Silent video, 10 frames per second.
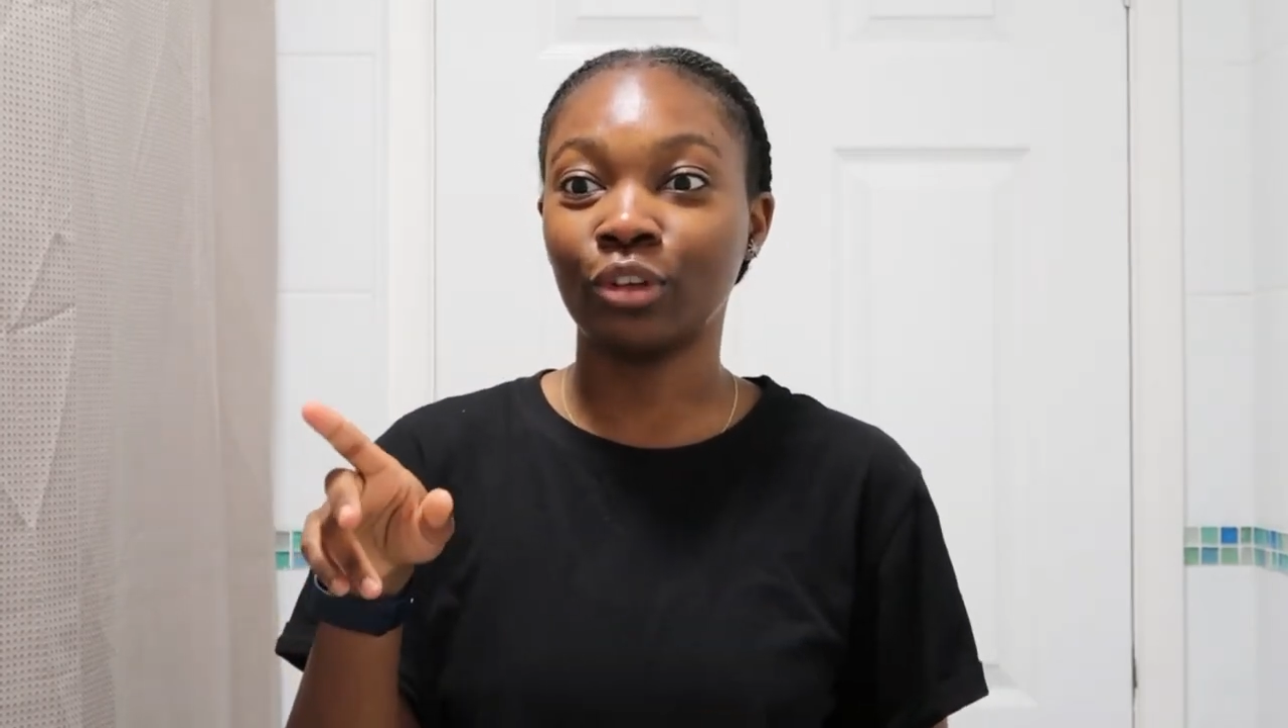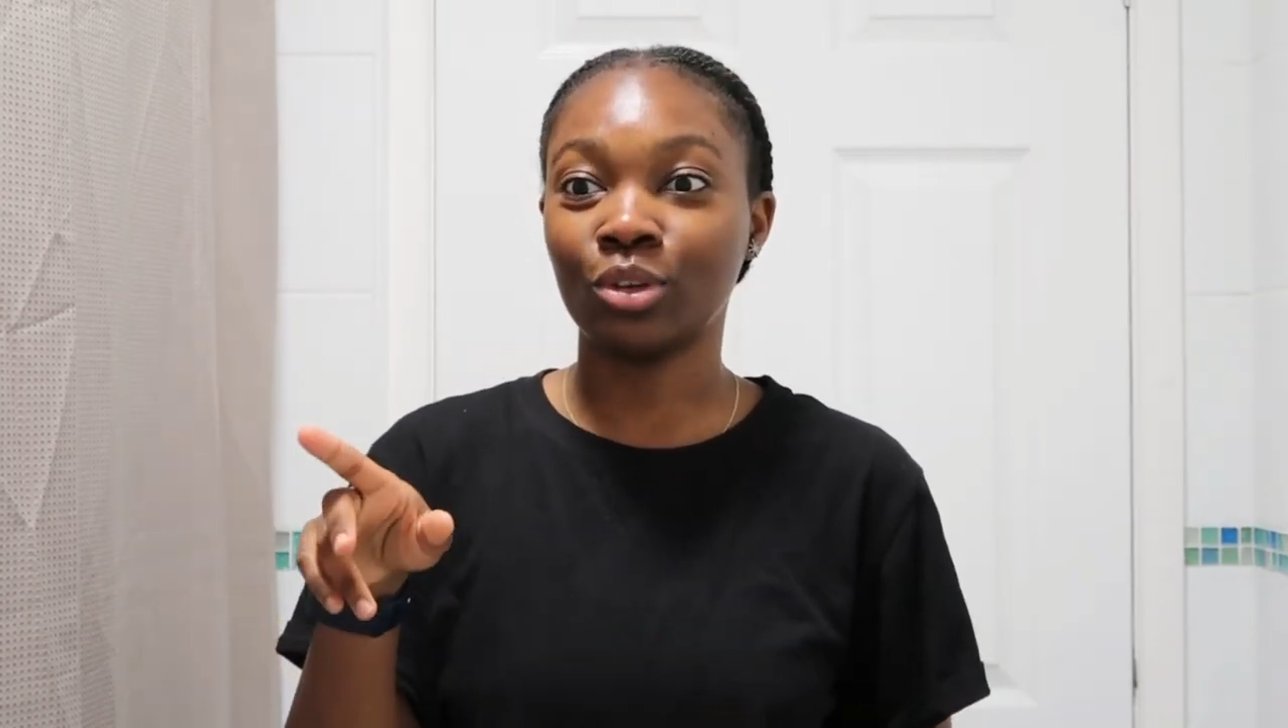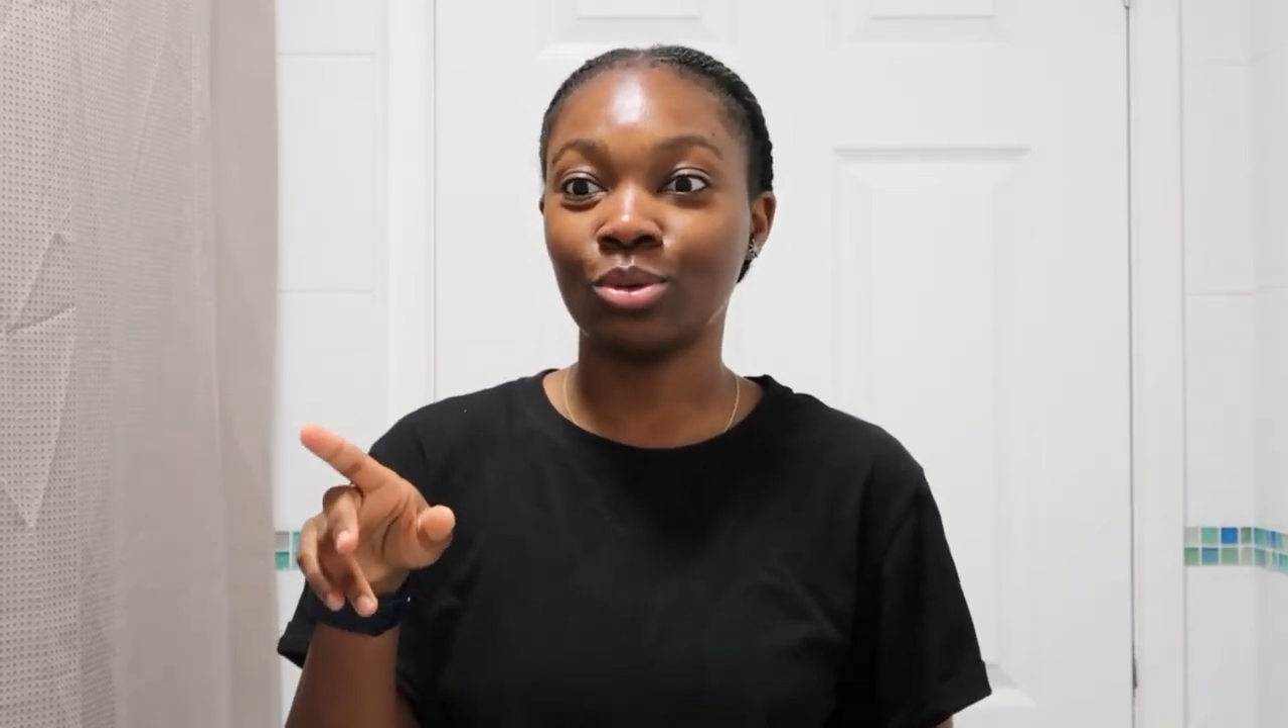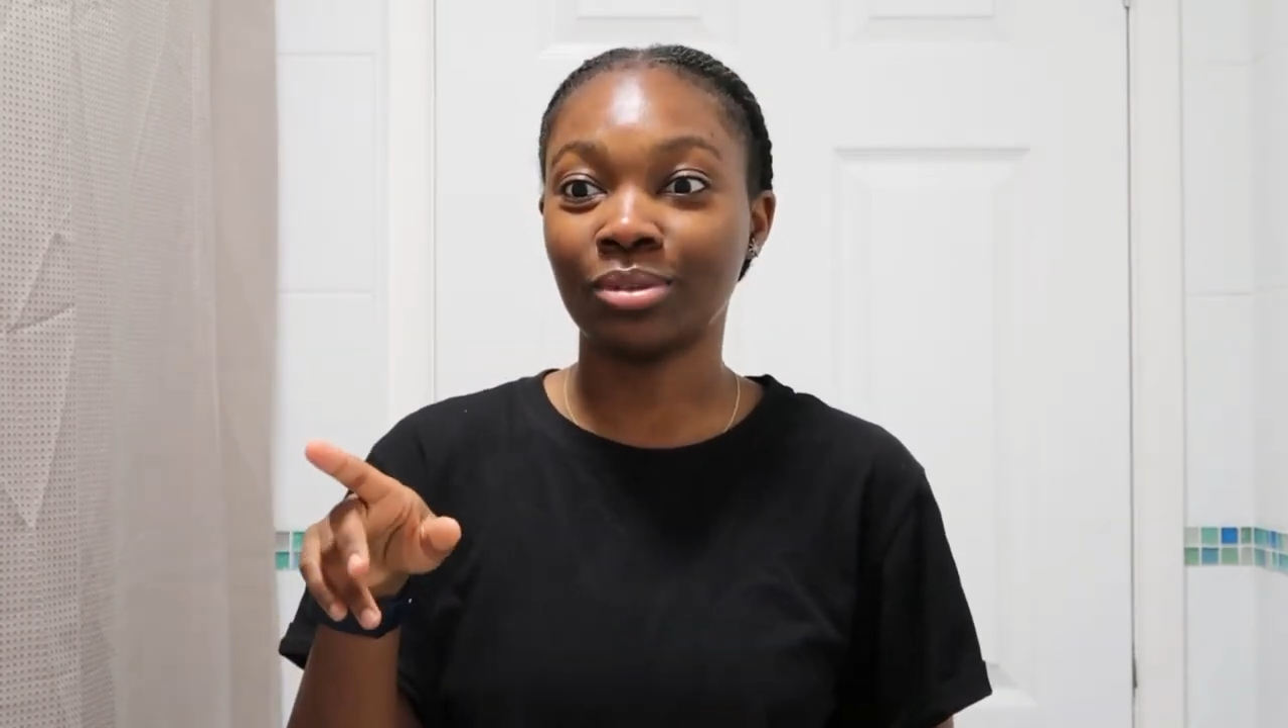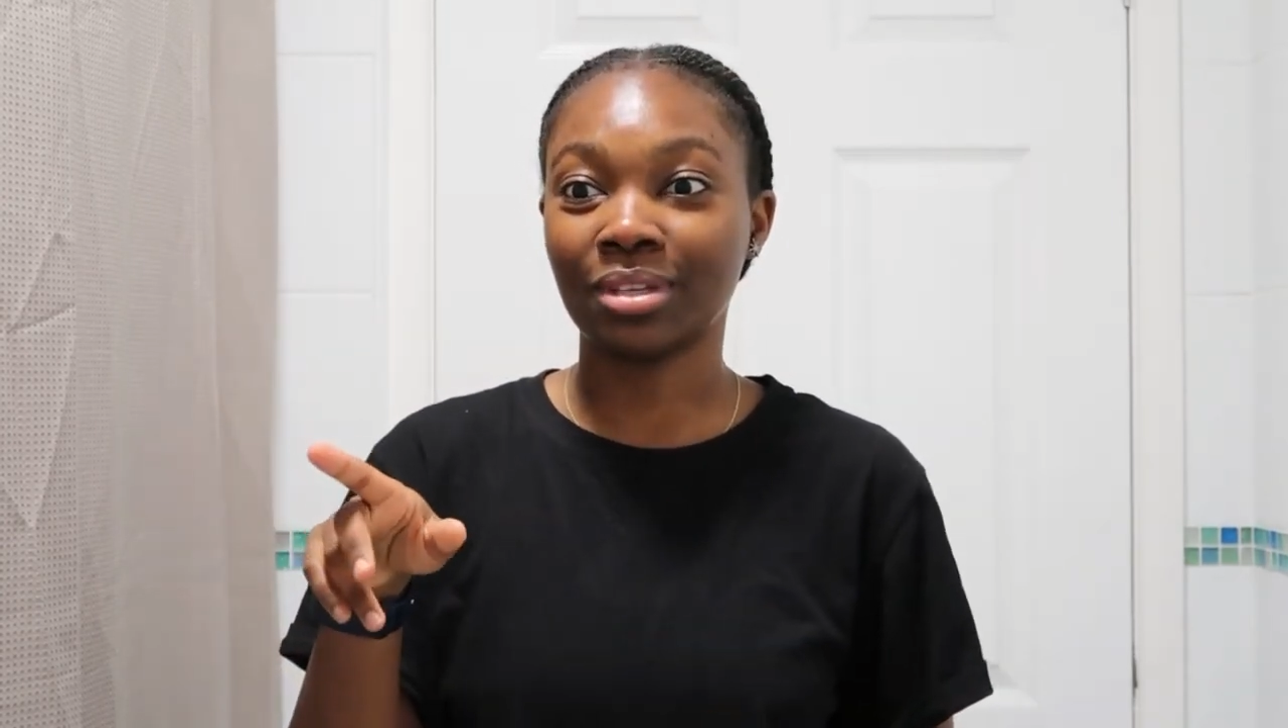
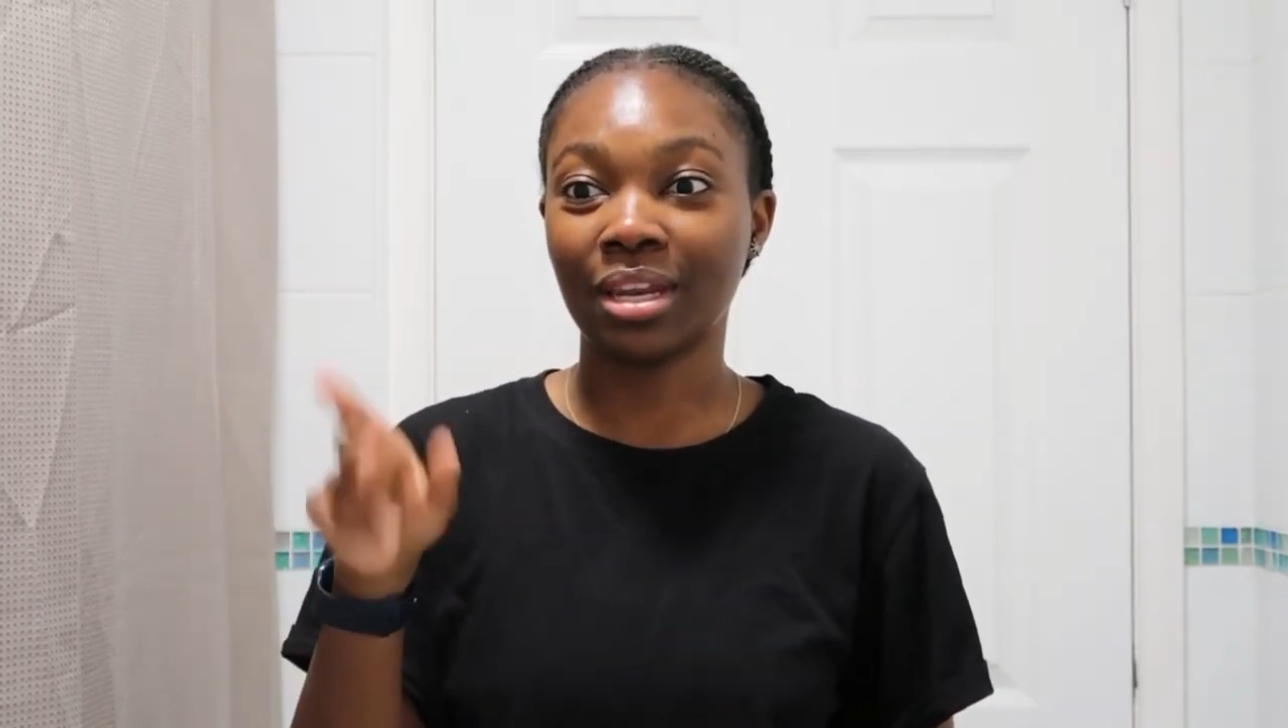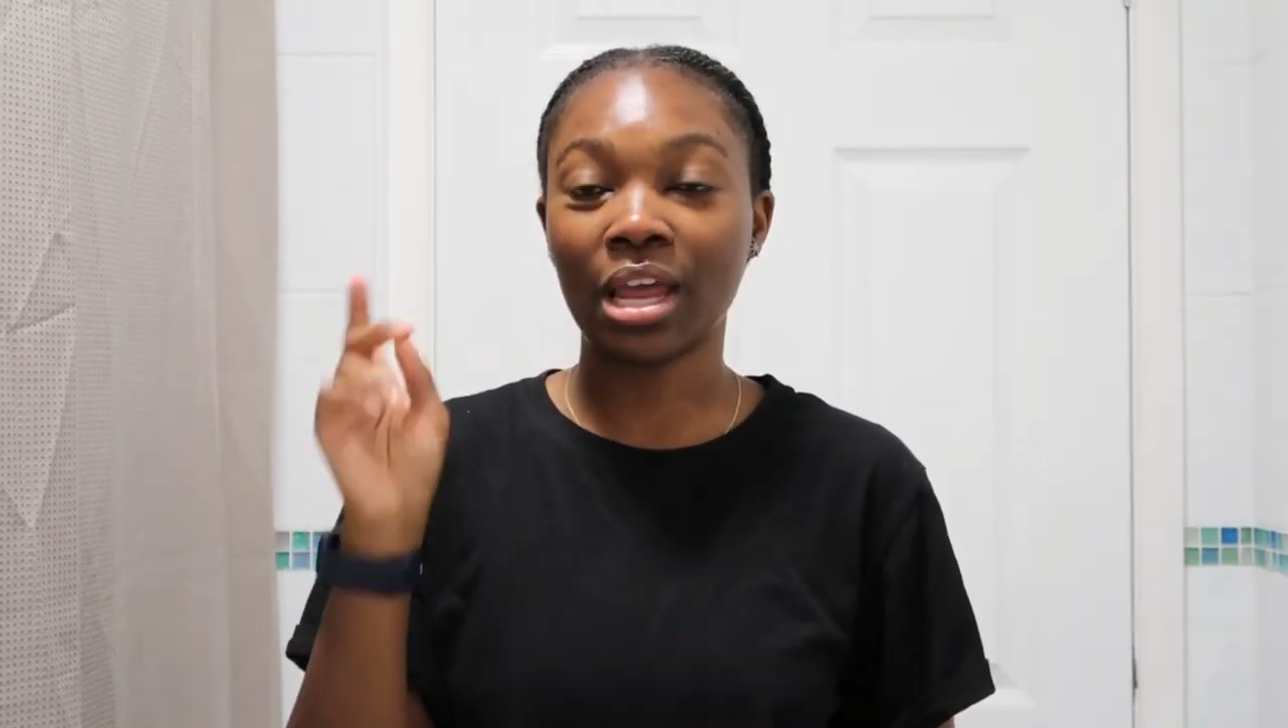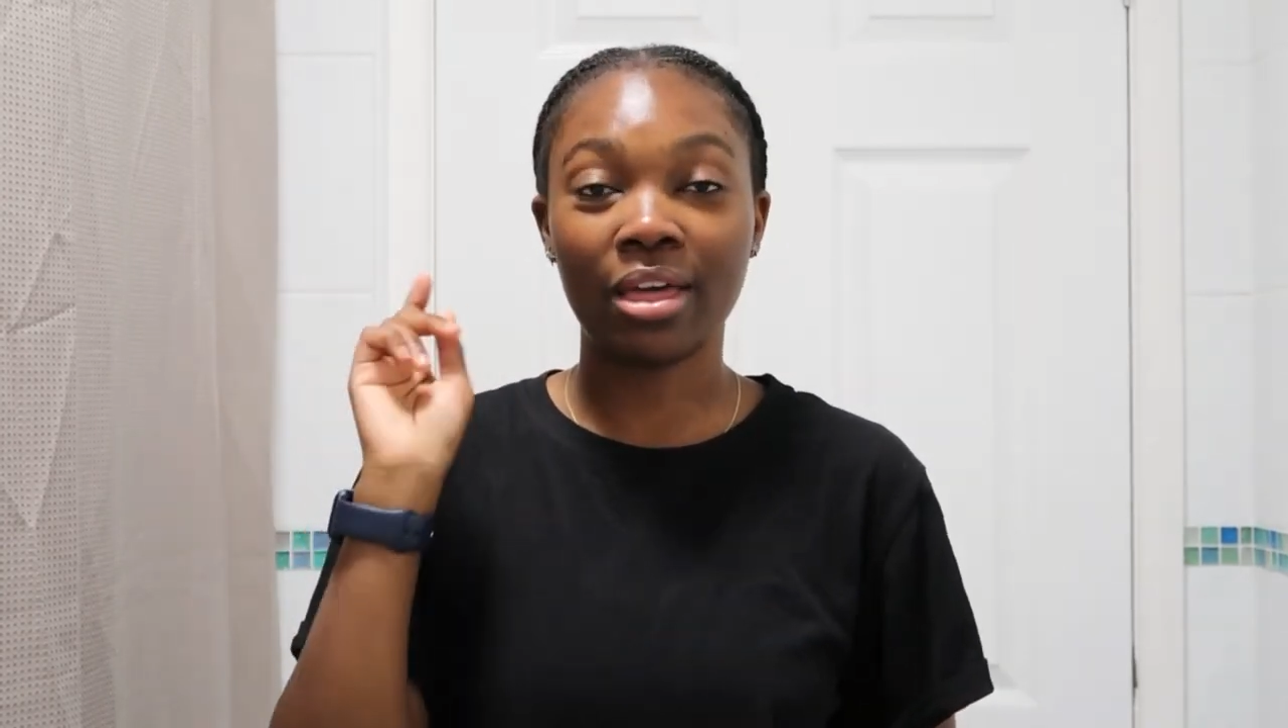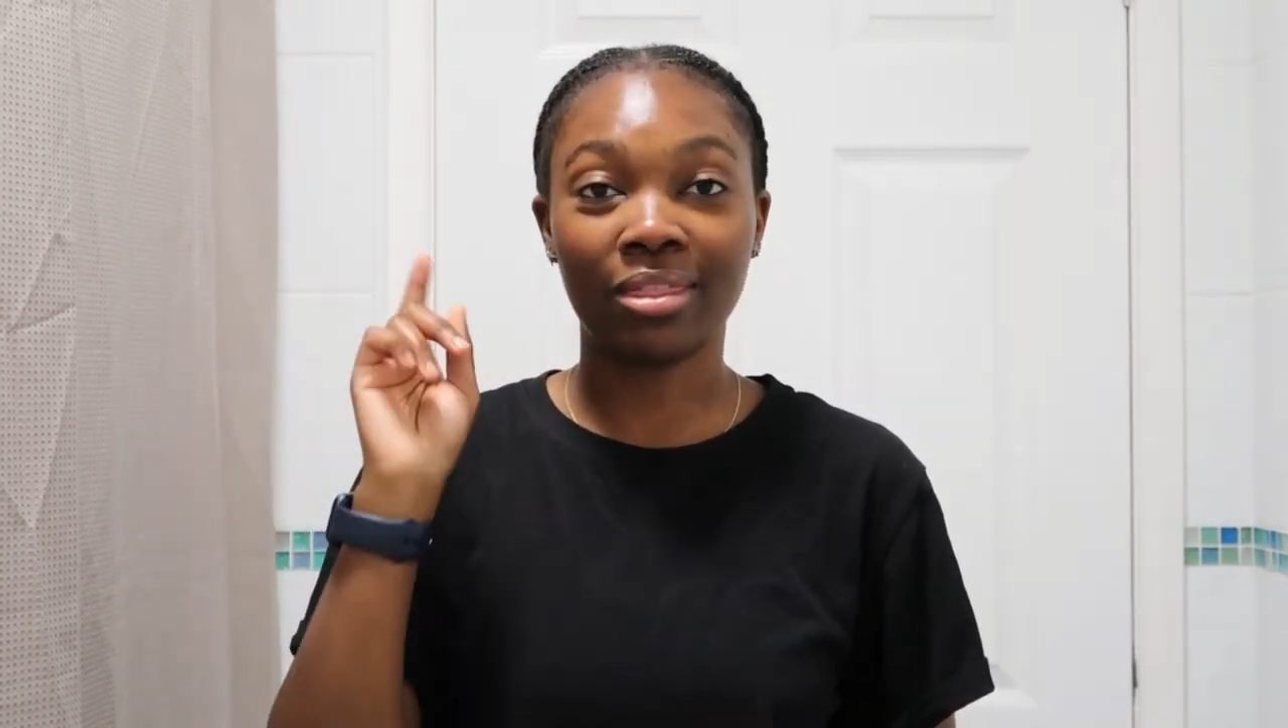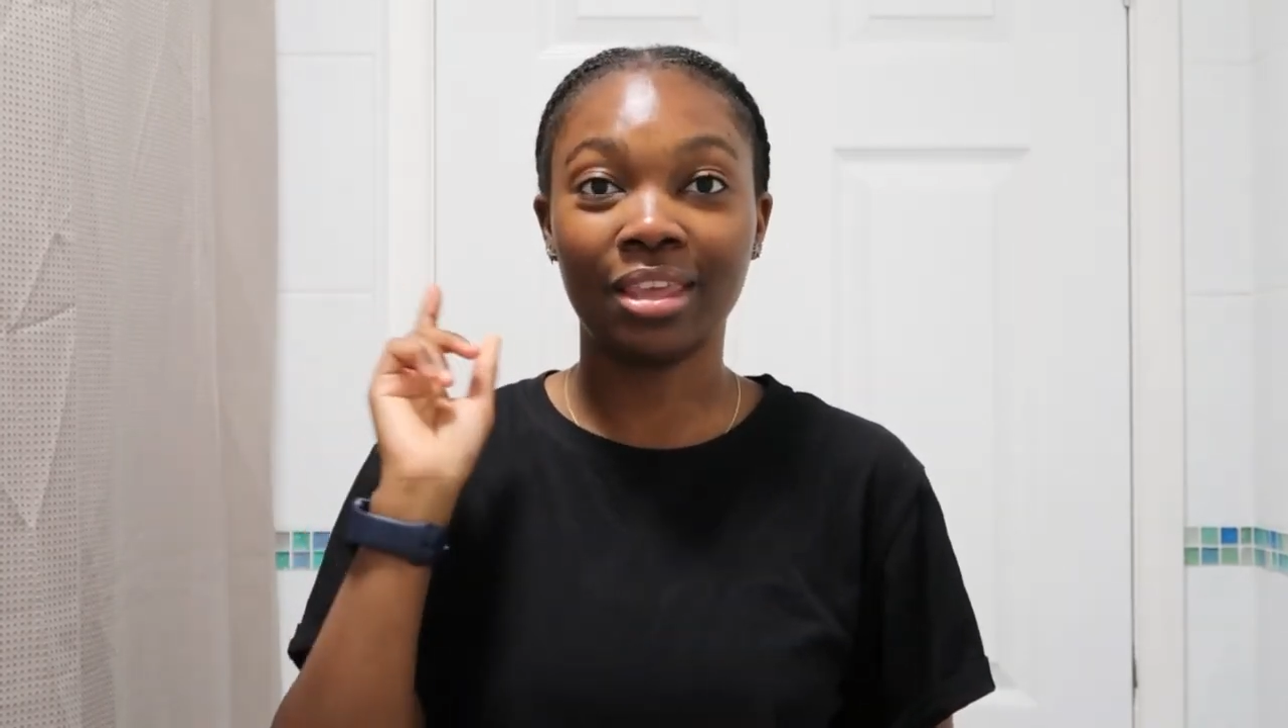using
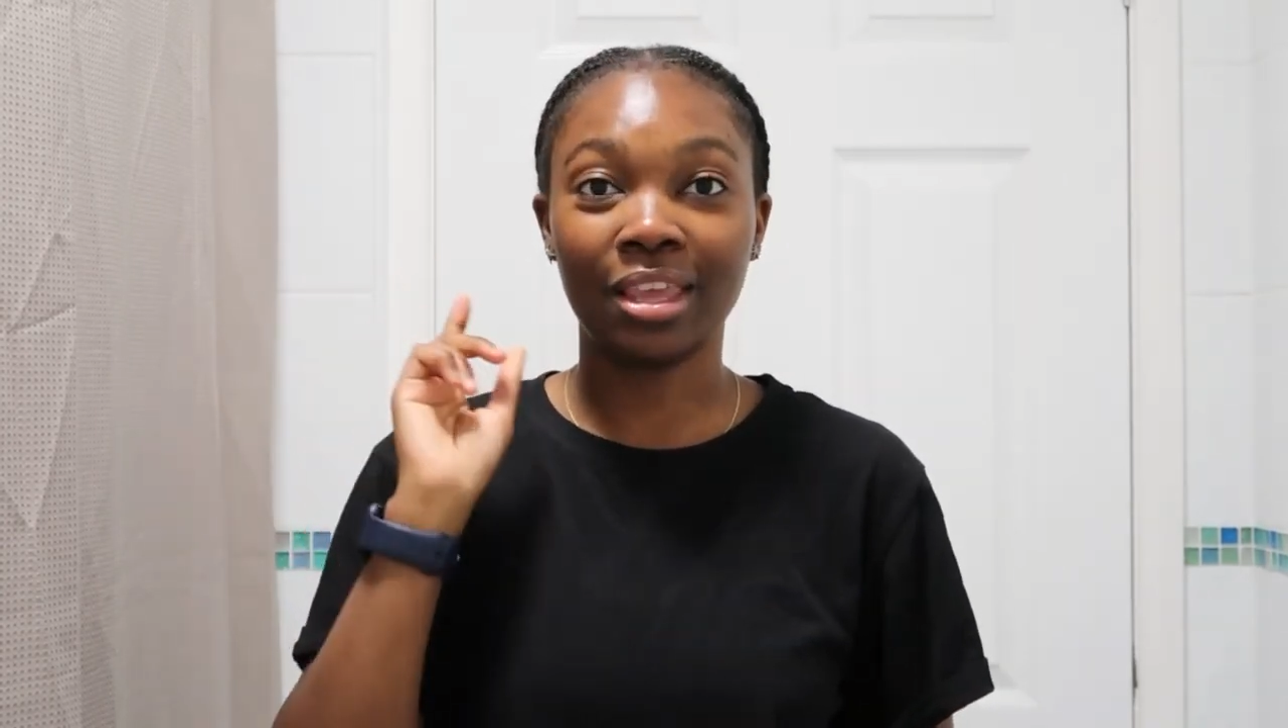the